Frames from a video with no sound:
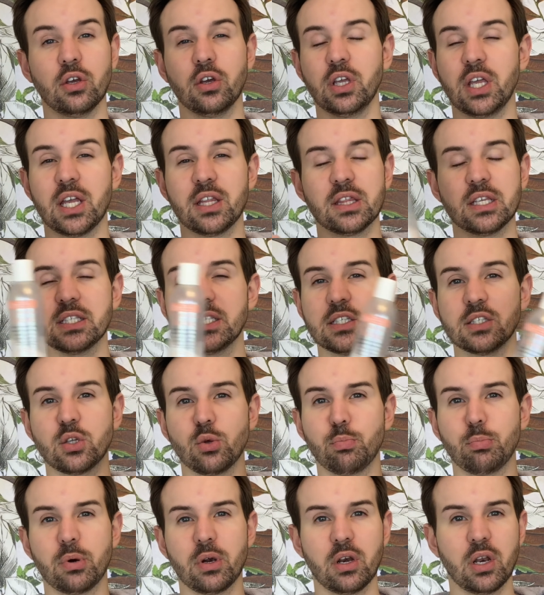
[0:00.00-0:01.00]
Again, this is a
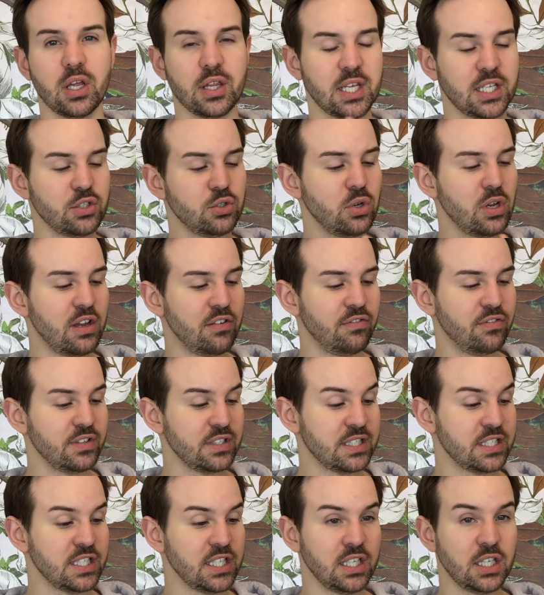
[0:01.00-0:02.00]
product that you have
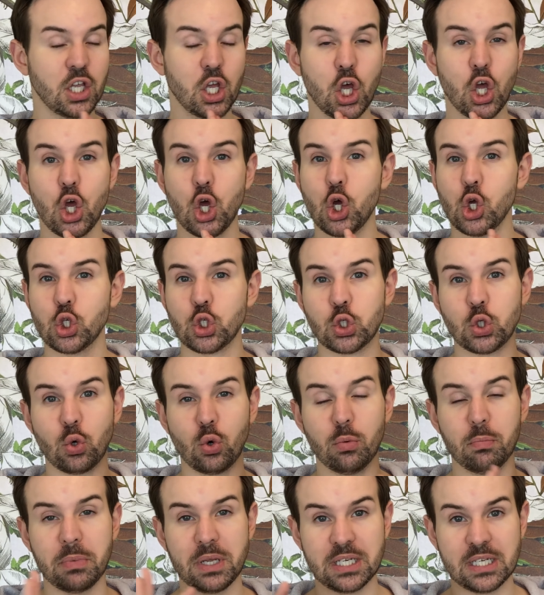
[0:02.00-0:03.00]
seen
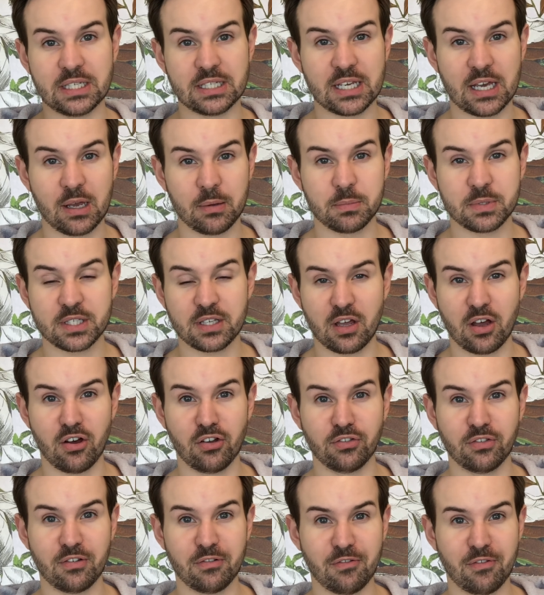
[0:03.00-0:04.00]
so many times
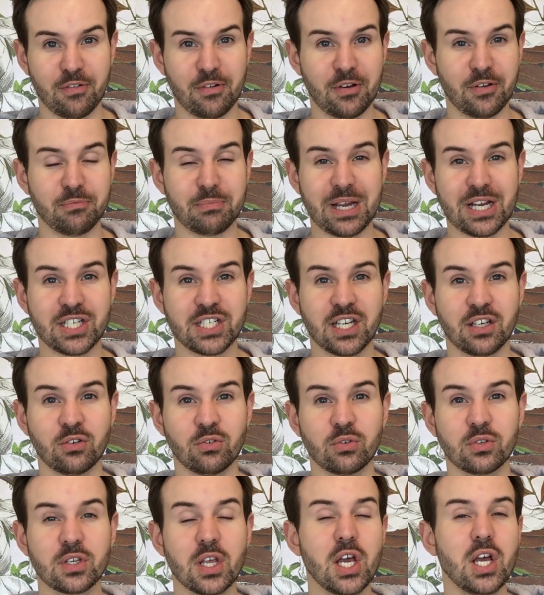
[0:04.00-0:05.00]
on, on my
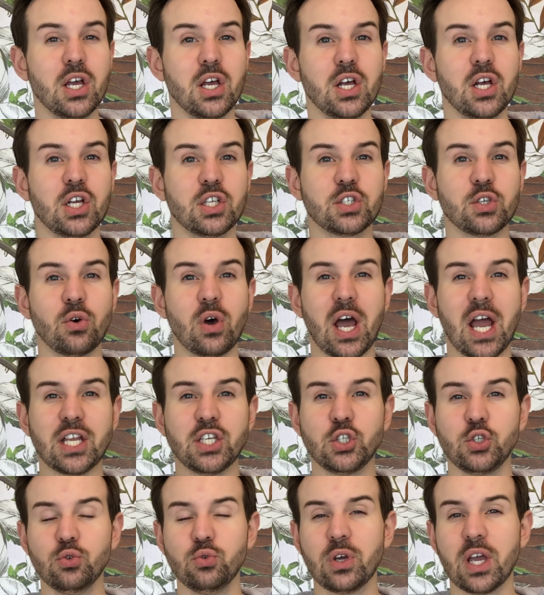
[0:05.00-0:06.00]
channel. So I
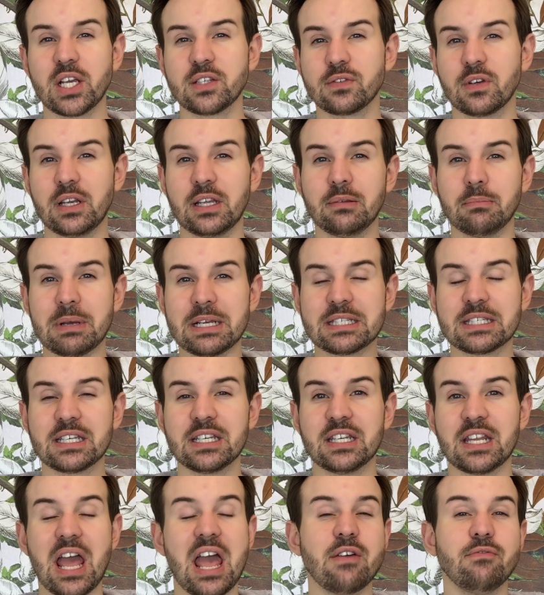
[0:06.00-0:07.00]
do exfoliate my
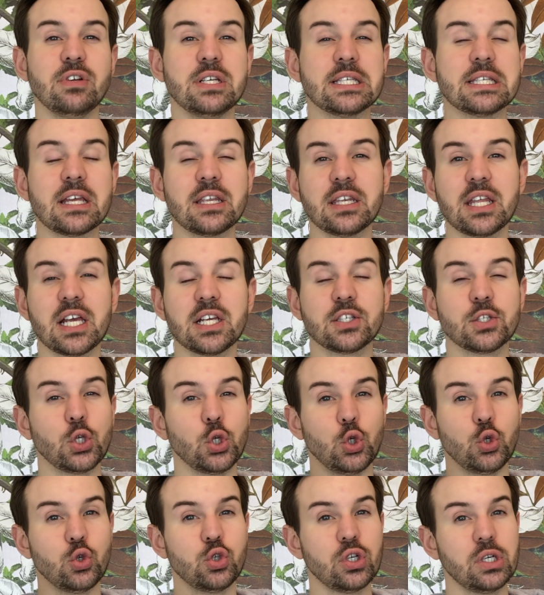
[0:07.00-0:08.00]
skin every Sunday, so
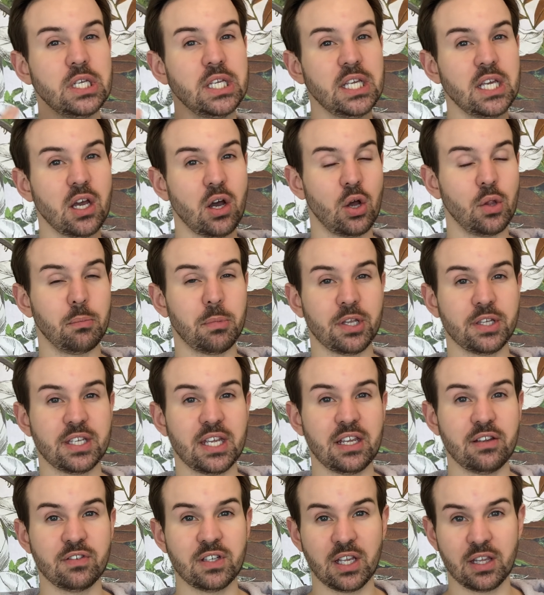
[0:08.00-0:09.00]
usually on
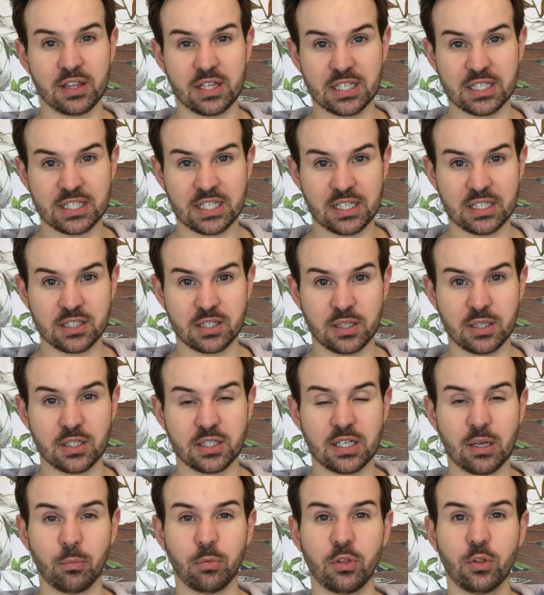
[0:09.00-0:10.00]
Monday evening, this is the
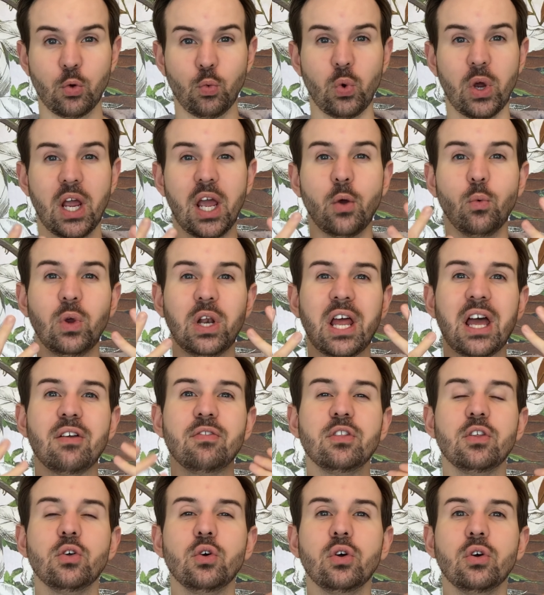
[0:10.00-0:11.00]
time where I will
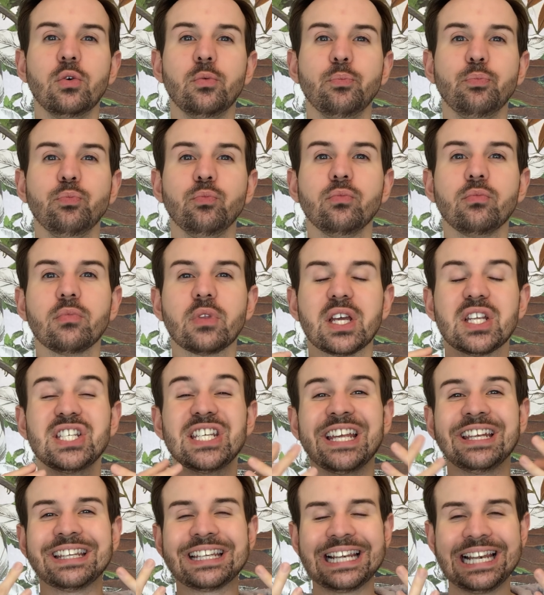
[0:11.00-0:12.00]
have the um,
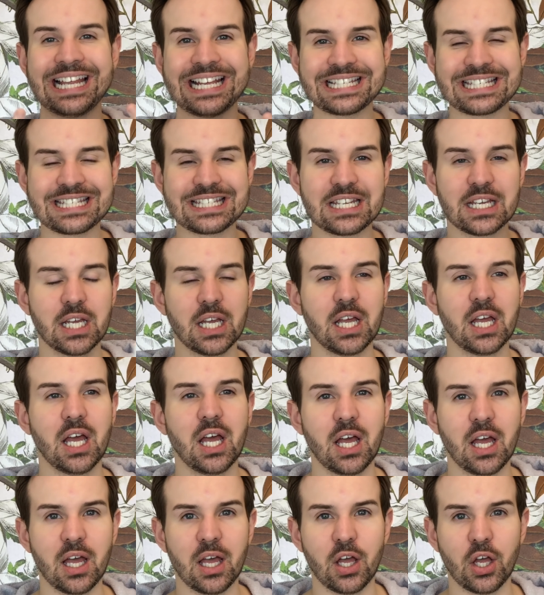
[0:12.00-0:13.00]
gentlest
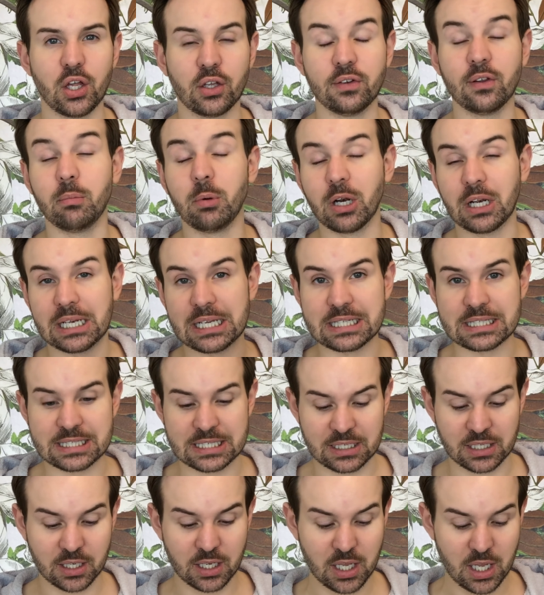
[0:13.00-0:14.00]
uh, double
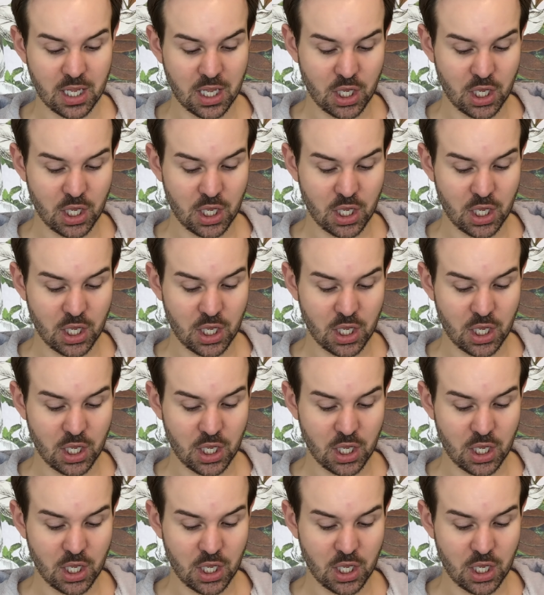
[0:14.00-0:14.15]
cleansing.